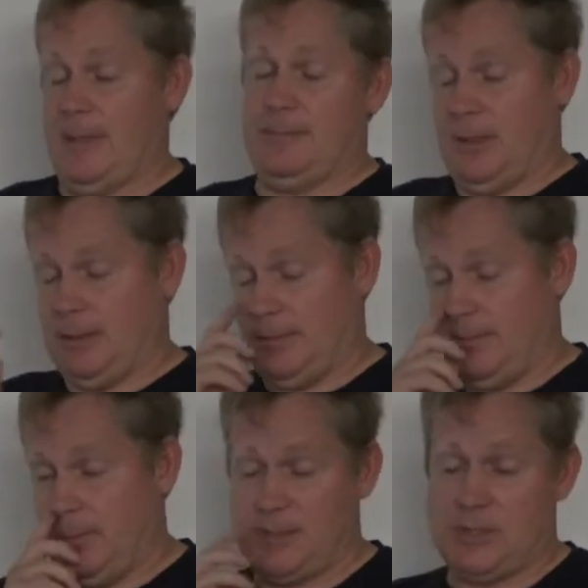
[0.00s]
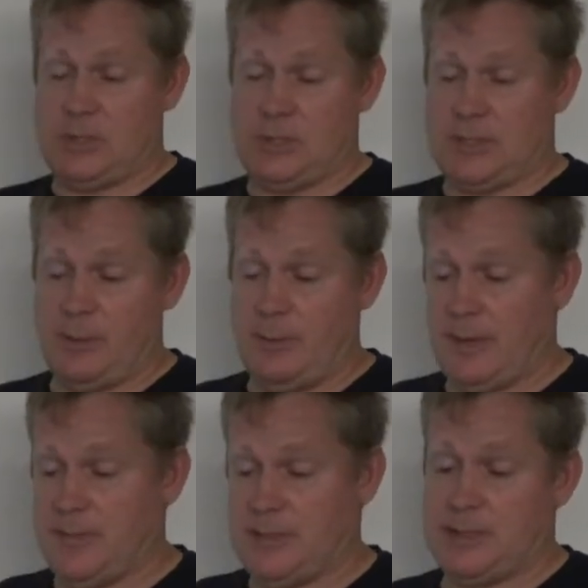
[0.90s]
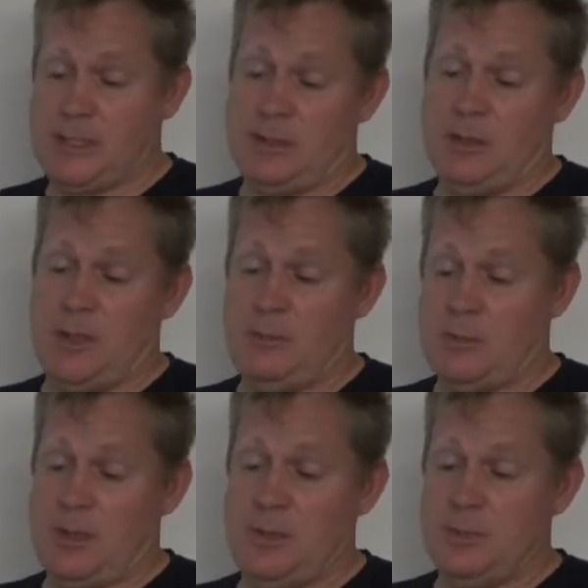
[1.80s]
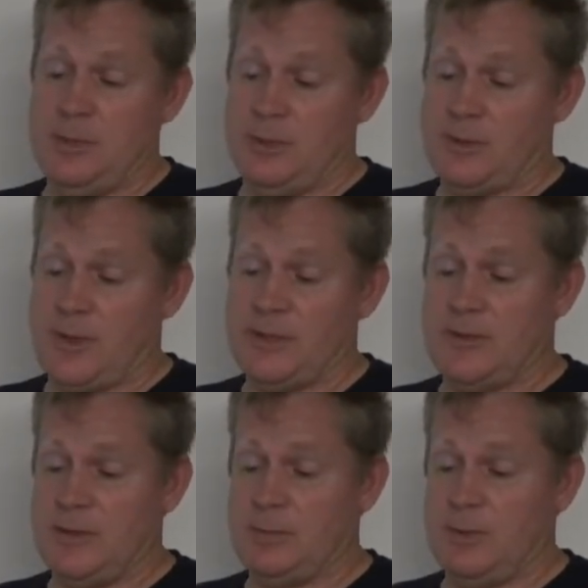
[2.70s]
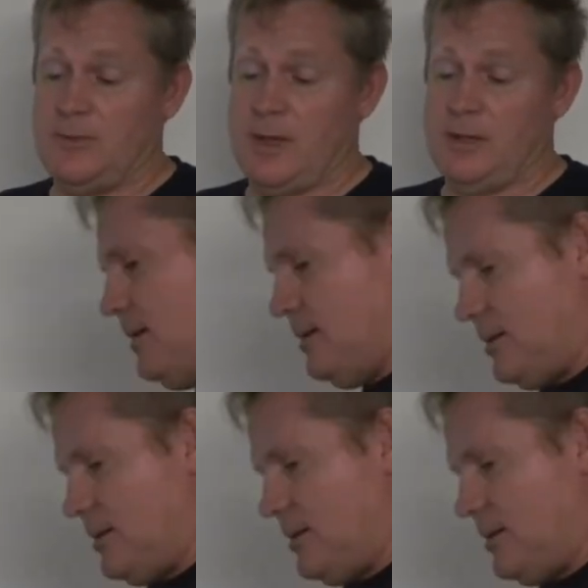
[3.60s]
you know, my sister's telling me about this. It's like, you know, I know you've been dealing with all these fake profiles.